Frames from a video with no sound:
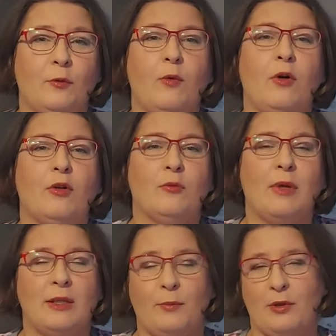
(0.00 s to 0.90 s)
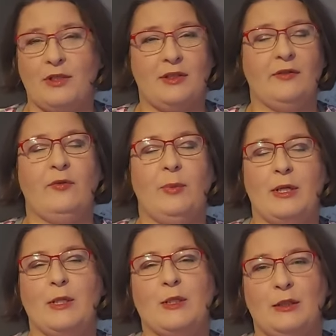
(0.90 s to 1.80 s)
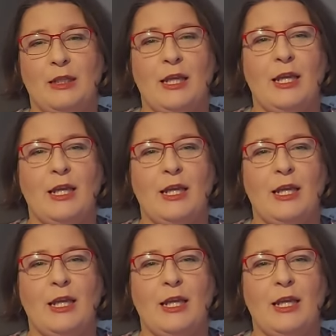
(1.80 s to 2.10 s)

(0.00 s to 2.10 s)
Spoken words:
warm and positive person.